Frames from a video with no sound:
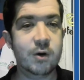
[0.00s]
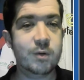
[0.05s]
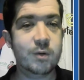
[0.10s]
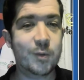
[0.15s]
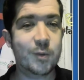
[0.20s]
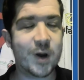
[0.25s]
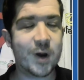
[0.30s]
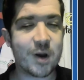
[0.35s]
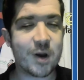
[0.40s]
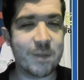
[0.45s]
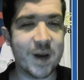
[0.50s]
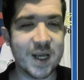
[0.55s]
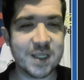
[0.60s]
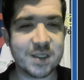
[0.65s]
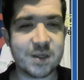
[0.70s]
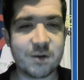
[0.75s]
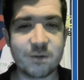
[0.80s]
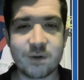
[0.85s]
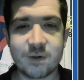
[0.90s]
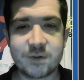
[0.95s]
Hello and welcome
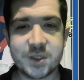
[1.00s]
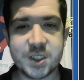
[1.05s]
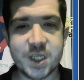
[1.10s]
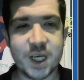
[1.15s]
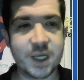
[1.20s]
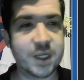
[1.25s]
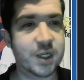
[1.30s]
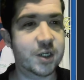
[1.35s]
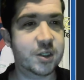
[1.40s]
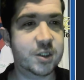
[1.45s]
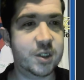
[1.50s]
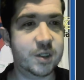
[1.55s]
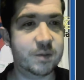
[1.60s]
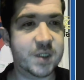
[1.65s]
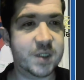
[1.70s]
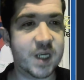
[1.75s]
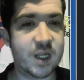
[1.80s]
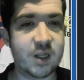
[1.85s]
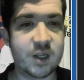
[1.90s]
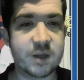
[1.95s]
back to the Rovers Chat
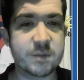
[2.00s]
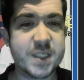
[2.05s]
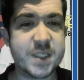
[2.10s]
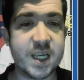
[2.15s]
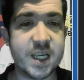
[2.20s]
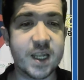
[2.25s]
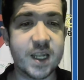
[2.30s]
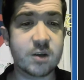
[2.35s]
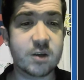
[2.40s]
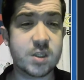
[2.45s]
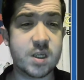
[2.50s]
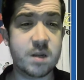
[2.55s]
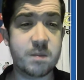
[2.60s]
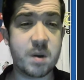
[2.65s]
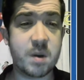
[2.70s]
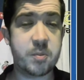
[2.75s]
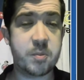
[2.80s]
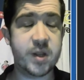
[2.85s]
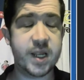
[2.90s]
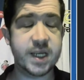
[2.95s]
YouTube channel. I'm sitting down
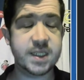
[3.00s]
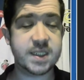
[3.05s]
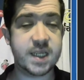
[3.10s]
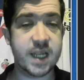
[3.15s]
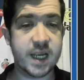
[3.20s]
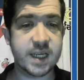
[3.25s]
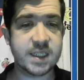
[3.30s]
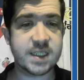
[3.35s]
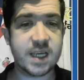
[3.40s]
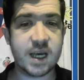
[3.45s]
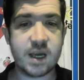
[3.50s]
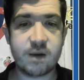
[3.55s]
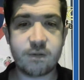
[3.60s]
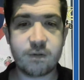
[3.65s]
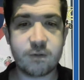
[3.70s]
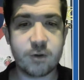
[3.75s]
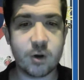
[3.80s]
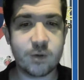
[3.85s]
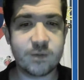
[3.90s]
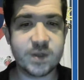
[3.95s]
to my predicted
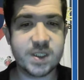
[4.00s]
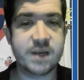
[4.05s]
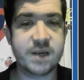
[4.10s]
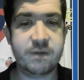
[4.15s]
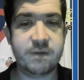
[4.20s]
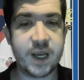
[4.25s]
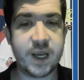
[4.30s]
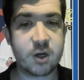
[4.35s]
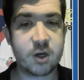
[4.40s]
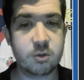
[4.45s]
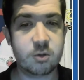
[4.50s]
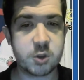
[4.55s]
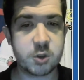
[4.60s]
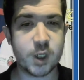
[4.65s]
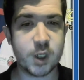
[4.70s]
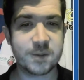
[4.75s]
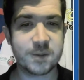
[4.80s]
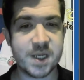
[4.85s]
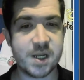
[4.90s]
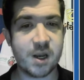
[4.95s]
attire for Rovers' FA
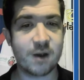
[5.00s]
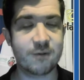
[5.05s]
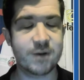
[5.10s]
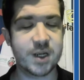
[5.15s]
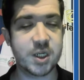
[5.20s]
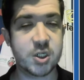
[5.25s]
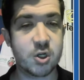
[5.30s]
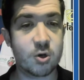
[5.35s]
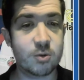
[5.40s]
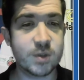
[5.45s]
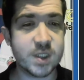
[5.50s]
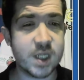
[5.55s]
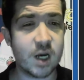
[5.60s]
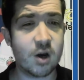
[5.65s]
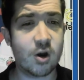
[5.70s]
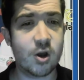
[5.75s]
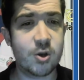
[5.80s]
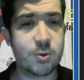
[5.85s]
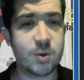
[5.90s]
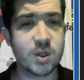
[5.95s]
Cup trip to Norwich. Always
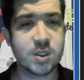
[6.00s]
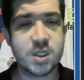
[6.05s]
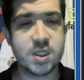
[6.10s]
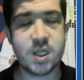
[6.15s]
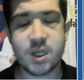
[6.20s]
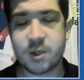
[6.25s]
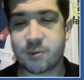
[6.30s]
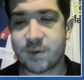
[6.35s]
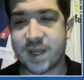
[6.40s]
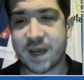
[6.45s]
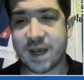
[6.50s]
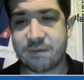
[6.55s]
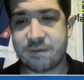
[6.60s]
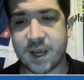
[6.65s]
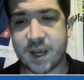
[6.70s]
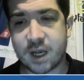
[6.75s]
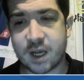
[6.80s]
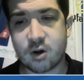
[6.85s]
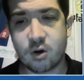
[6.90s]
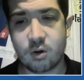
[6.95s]
a hard one to do with the
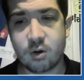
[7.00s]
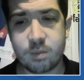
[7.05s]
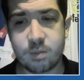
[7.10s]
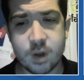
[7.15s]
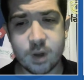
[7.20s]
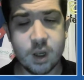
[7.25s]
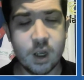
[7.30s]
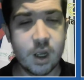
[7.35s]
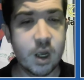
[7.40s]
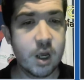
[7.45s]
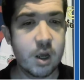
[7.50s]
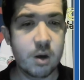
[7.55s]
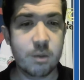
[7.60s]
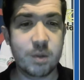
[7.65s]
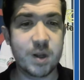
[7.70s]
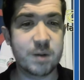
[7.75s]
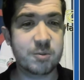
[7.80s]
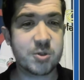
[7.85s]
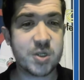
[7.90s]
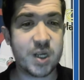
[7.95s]
FA Cup,
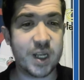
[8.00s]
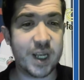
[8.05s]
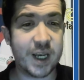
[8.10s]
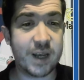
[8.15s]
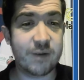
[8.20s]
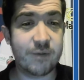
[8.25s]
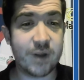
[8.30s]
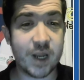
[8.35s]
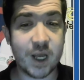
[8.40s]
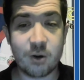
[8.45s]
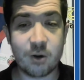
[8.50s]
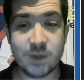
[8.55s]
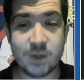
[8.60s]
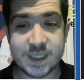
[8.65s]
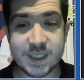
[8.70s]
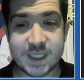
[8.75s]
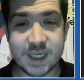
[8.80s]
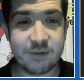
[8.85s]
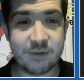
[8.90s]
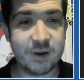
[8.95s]
but I'm just going to give it a
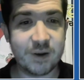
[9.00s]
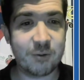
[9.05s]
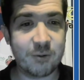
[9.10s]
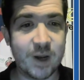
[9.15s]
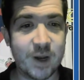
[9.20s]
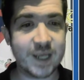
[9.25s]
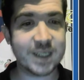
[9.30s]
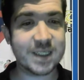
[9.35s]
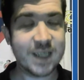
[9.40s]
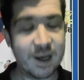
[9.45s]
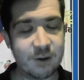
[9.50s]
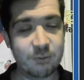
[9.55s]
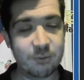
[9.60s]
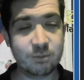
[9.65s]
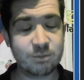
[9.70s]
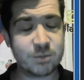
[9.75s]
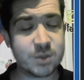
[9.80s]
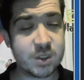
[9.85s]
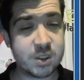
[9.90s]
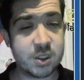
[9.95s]
go and see if it works
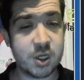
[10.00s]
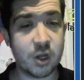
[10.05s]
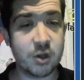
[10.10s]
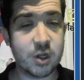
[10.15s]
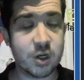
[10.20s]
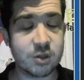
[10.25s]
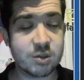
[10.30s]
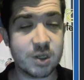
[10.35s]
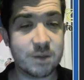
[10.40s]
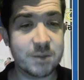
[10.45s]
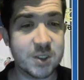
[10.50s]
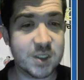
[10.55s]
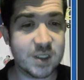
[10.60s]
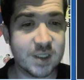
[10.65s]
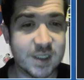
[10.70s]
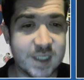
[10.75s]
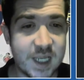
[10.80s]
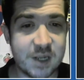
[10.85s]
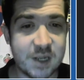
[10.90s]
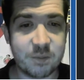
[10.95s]
out. John Dawson
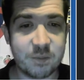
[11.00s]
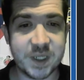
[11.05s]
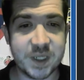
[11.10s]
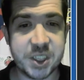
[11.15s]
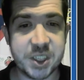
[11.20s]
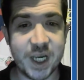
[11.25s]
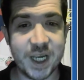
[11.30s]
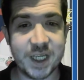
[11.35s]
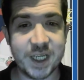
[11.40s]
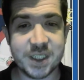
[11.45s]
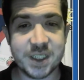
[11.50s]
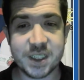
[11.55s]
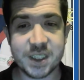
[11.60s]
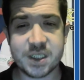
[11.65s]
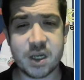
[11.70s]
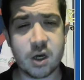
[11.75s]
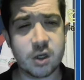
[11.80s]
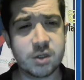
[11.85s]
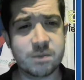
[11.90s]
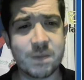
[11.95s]
said there'll be
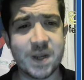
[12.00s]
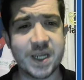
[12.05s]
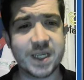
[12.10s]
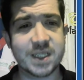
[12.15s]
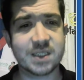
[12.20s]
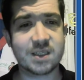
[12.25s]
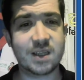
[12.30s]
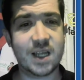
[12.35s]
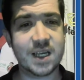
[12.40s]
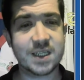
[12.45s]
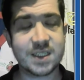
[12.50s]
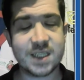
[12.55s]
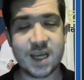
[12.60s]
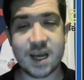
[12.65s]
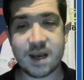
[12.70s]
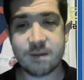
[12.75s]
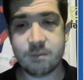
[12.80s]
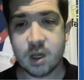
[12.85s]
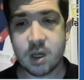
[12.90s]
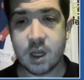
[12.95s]
changes, not as many as last
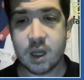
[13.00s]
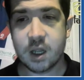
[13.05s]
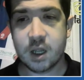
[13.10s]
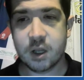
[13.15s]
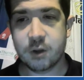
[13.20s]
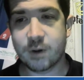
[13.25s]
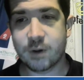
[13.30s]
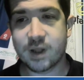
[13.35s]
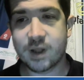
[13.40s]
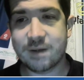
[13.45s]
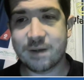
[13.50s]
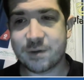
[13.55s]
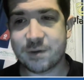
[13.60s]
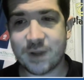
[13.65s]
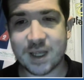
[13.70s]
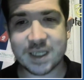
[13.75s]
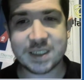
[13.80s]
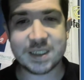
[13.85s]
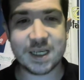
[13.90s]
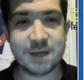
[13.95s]
time. There were
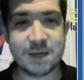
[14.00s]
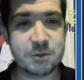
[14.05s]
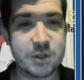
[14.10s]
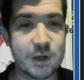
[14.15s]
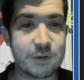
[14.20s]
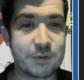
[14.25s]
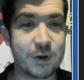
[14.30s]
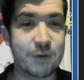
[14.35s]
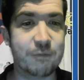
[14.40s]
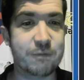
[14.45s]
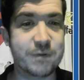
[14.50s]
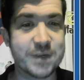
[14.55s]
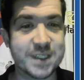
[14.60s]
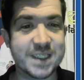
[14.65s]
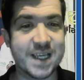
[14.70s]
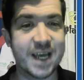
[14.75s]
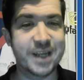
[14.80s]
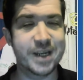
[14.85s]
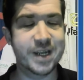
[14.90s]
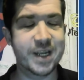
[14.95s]
11 last time, so I've gone
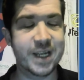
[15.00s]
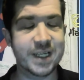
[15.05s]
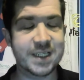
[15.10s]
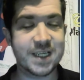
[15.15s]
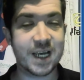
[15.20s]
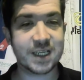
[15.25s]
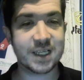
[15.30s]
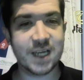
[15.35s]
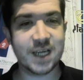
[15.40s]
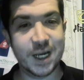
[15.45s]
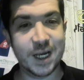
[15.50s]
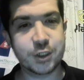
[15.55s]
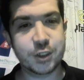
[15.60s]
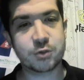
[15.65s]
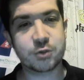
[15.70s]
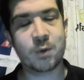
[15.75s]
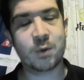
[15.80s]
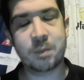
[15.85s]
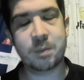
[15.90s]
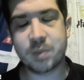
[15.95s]
for 10 in this attire,
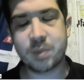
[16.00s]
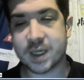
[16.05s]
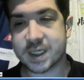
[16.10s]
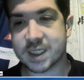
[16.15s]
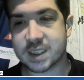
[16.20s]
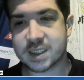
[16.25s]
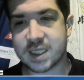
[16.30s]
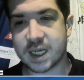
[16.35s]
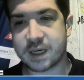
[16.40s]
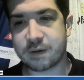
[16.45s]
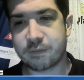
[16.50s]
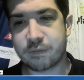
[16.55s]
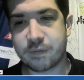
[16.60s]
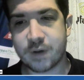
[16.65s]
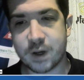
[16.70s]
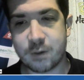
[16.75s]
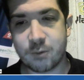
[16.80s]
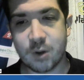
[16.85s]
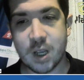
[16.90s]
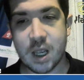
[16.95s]
just one player staying
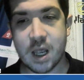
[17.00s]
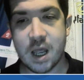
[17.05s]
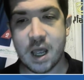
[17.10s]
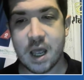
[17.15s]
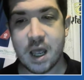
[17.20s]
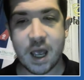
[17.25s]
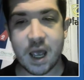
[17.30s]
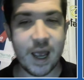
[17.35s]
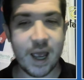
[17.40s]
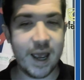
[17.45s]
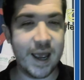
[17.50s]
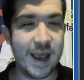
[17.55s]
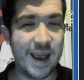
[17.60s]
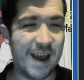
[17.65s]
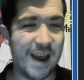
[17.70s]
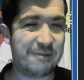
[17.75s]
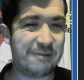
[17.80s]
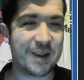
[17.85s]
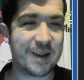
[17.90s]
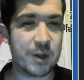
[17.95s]
through.
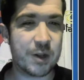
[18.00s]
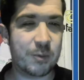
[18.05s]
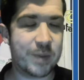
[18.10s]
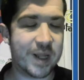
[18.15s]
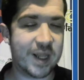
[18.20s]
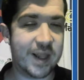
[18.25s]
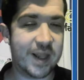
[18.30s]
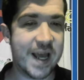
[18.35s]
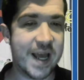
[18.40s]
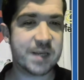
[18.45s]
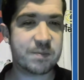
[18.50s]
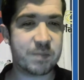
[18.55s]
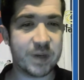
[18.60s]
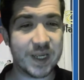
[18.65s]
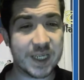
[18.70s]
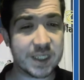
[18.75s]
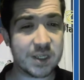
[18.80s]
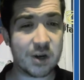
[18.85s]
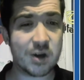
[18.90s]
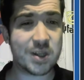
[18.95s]
I think there'll be less,
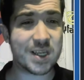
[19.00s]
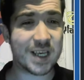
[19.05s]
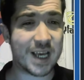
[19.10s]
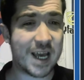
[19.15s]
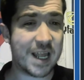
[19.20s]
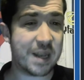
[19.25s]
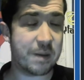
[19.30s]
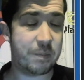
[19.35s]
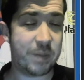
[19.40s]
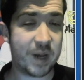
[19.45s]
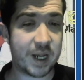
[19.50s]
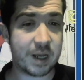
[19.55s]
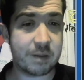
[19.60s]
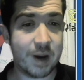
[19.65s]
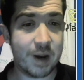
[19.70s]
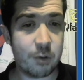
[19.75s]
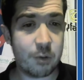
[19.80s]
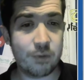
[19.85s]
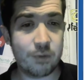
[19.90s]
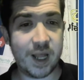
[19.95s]
but it's hard to kind of
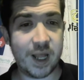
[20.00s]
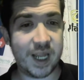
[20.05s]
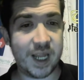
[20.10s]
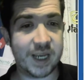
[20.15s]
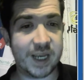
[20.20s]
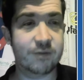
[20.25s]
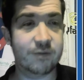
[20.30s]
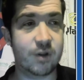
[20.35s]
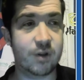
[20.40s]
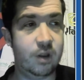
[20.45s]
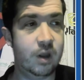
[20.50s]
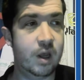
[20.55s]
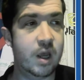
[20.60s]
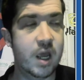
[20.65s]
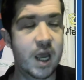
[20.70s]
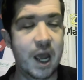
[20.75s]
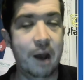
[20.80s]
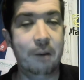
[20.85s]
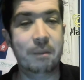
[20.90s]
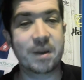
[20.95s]
pick them out, really, given
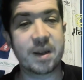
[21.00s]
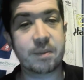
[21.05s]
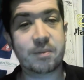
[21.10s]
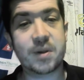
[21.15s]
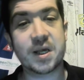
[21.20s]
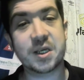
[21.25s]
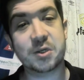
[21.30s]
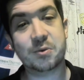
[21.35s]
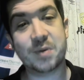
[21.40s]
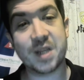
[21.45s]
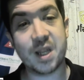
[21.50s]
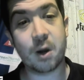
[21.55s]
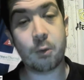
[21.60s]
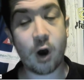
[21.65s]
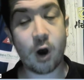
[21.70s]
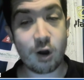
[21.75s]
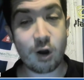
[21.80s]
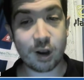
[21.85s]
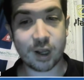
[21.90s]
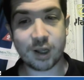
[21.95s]
how many players we
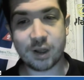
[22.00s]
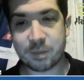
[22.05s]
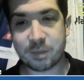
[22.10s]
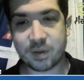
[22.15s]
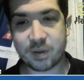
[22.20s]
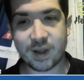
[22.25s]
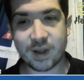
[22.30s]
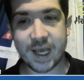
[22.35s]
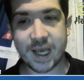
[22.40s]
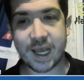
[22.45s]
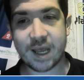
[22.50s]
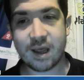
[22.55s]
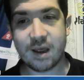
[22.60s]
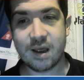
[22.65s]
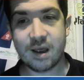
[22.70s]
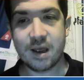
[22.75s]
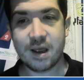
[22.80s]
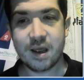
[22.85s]
know are going to play.